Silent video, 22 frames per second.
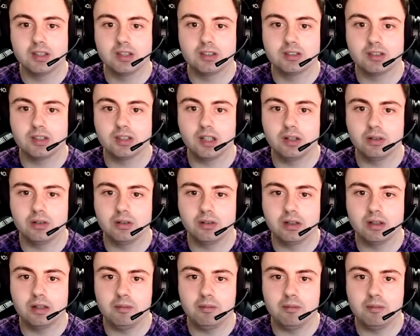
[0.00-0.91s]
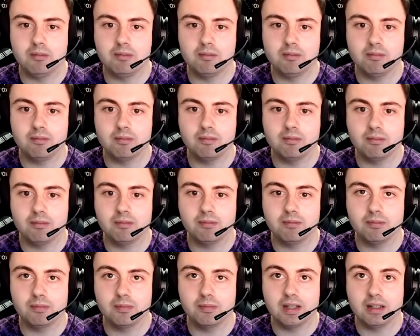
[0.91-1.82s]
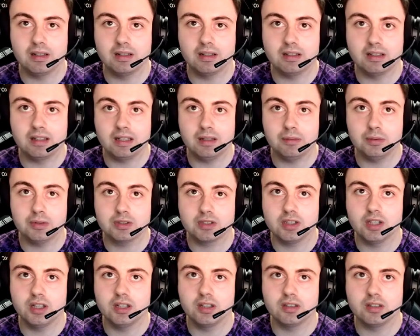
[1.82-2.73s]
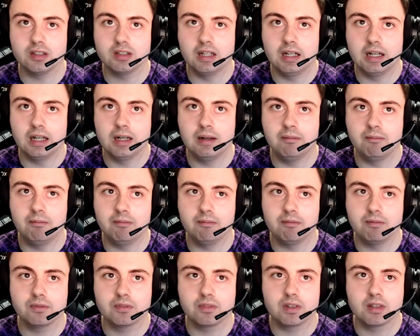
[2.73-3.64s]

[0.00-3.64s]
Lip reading: So it was good. And